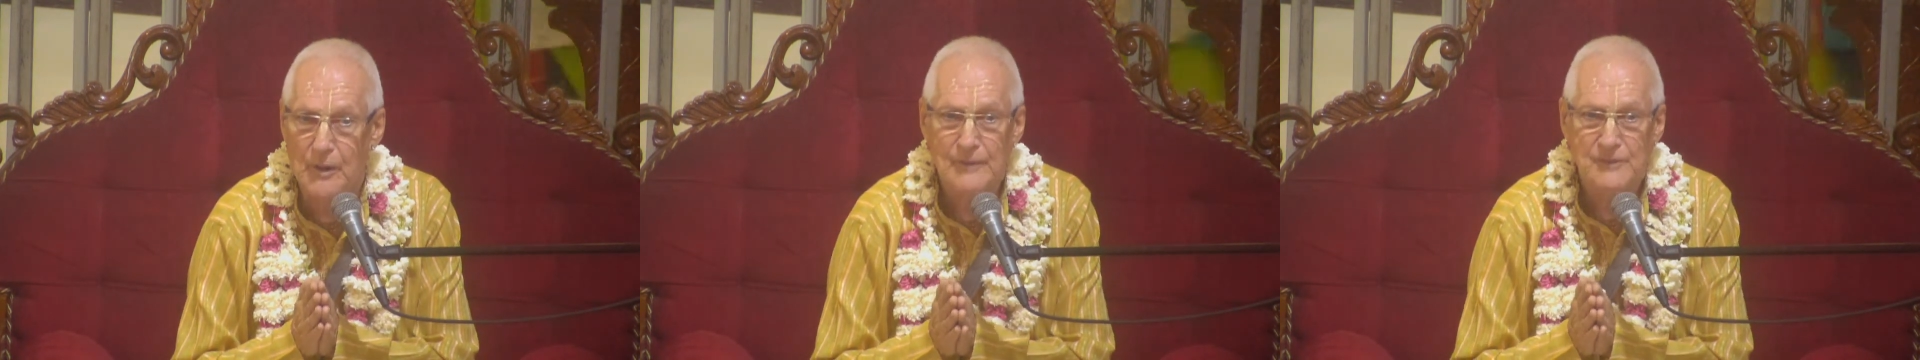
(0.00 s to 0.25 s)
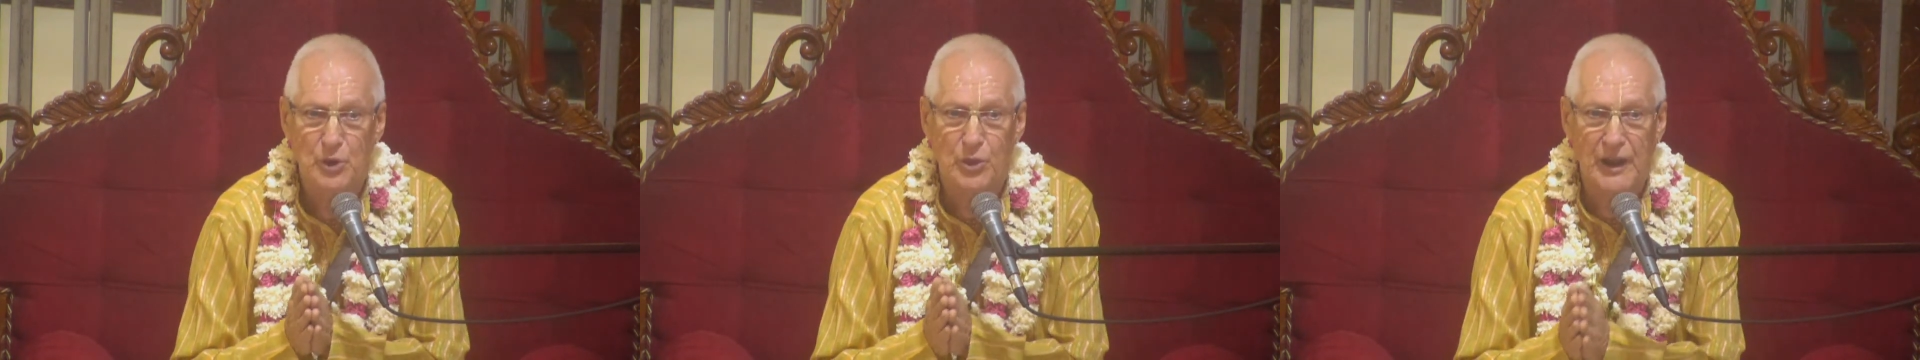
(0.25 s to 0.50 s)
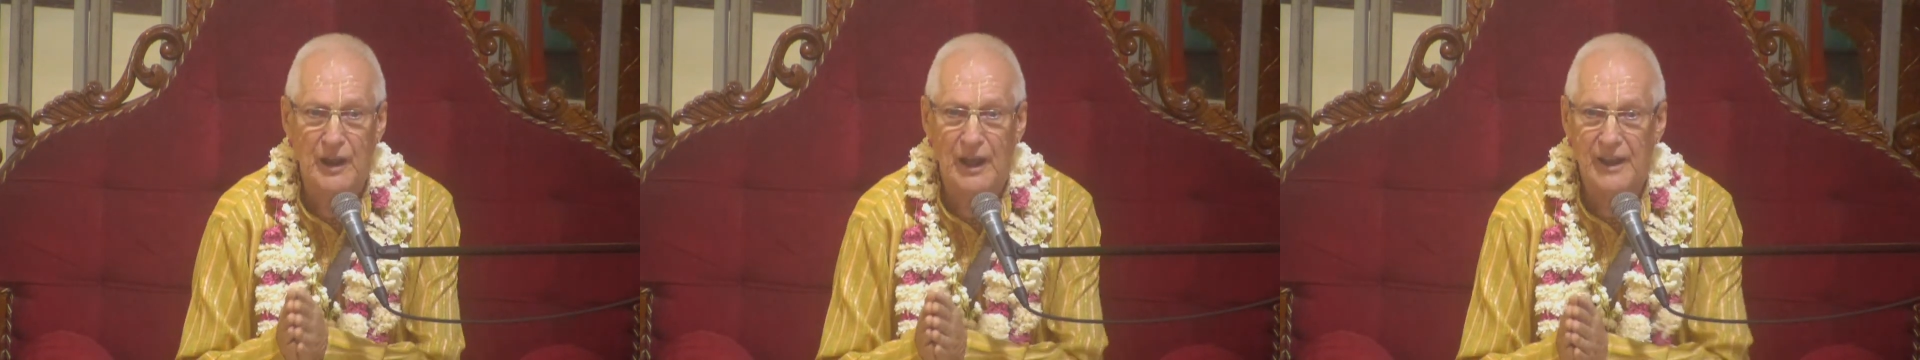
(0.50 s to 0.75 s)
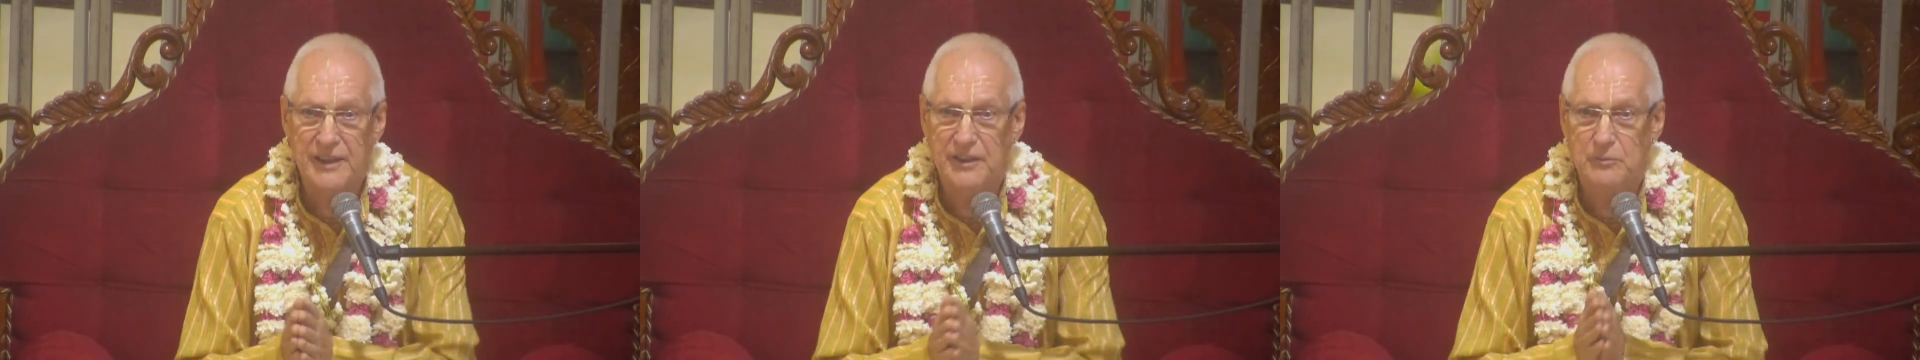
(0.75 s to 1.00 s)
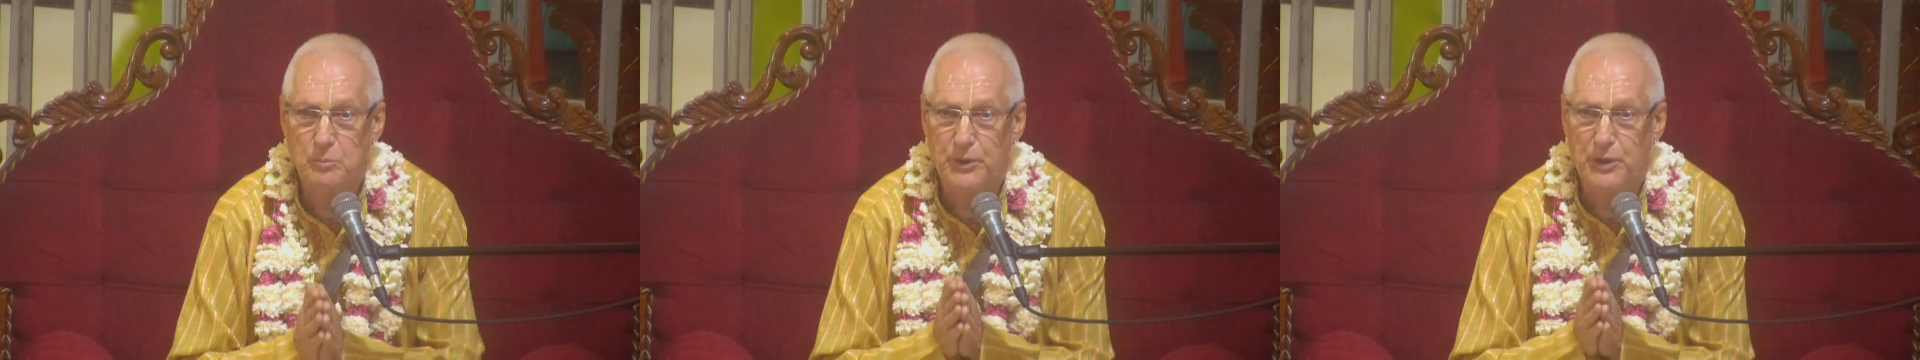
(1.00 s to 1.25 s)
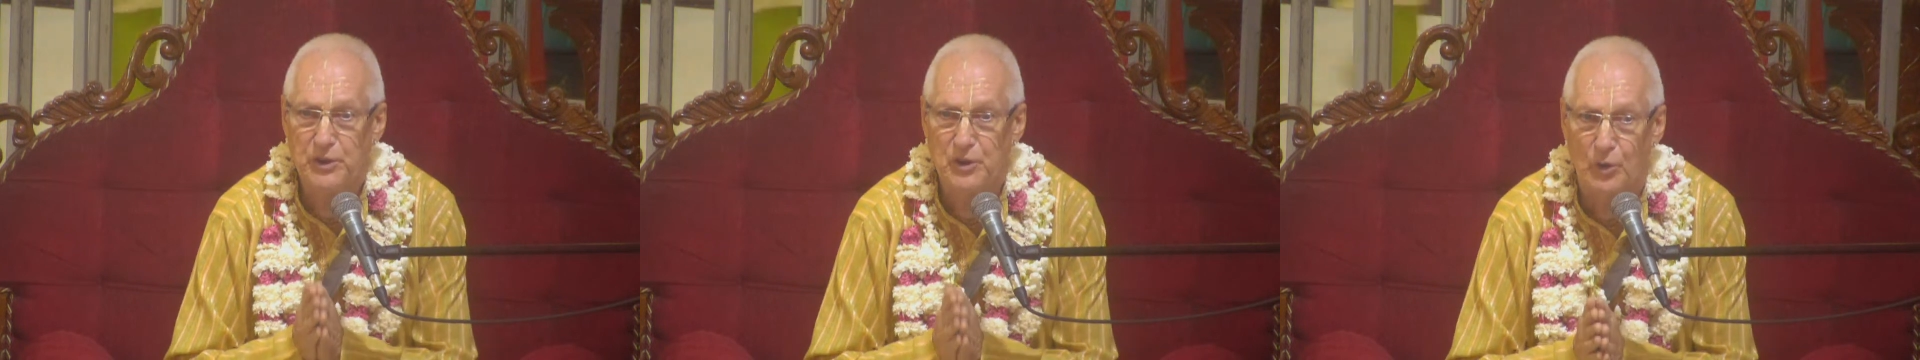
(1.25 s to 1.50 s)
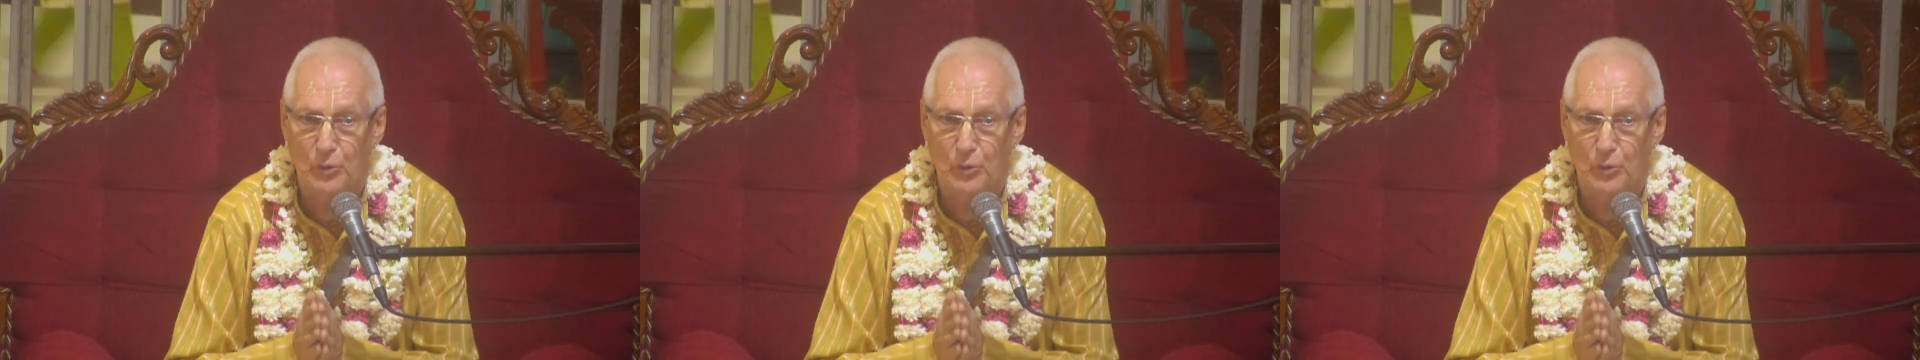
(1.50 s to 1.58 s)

so that I can be your